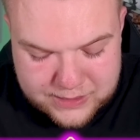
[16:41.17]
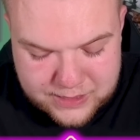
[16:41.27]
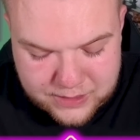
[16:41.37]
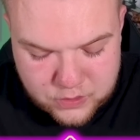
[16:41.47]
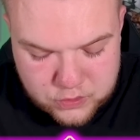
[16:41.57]

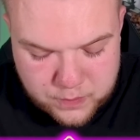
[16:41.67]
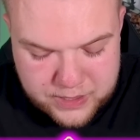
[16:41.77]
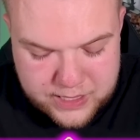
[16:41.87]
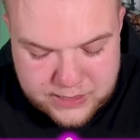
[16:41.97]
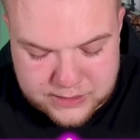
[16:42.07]
It's not going to
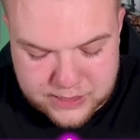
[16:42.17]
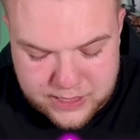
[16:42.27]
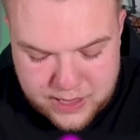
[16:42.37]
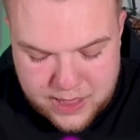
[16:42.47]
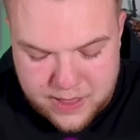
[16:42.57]
be
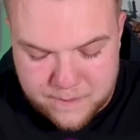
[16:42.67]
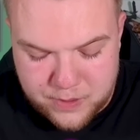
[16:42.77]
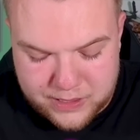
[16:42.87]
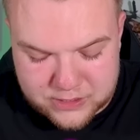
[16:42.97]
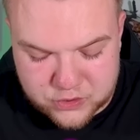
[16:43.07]
easy,
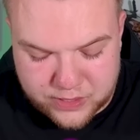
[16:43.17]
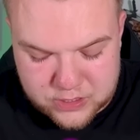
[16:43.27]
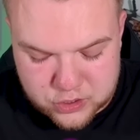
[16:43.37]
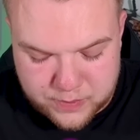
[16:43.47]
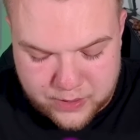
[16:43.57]
but let's try
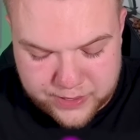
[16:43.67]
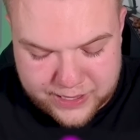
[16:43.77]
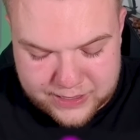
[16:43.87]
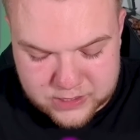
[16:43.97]
and somehow get it.